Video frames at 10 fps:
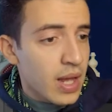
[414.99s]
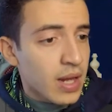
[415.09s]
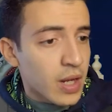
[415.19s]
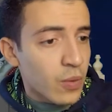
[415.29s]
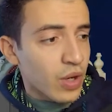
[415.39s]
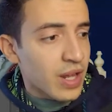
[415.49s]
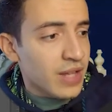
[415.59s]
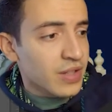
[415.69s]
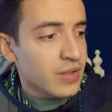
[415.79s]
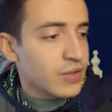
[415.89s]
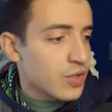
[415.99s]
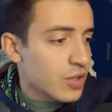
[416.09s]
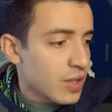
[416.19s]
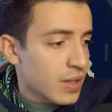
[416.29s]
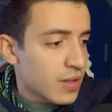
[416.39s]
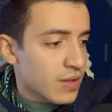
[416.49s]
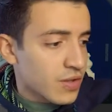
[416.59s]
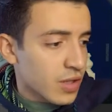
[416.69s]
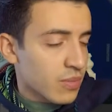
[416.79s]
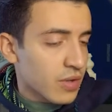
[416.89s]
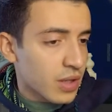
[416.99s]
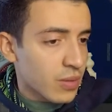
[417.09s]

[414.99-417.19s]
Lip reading: Now we're gonna hit enter. Same thing.